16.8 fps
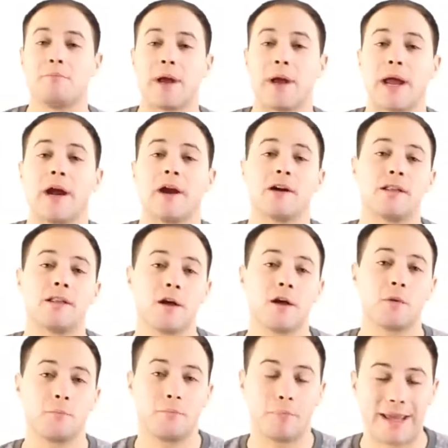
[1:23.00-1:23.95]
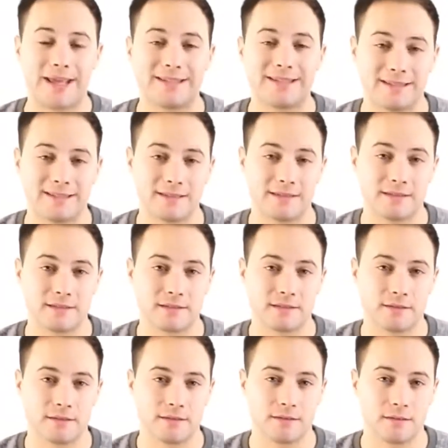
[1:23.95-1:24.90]
parallel bases.
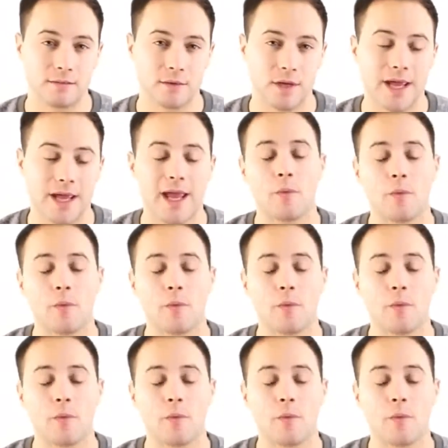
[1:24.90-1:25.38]
Okay?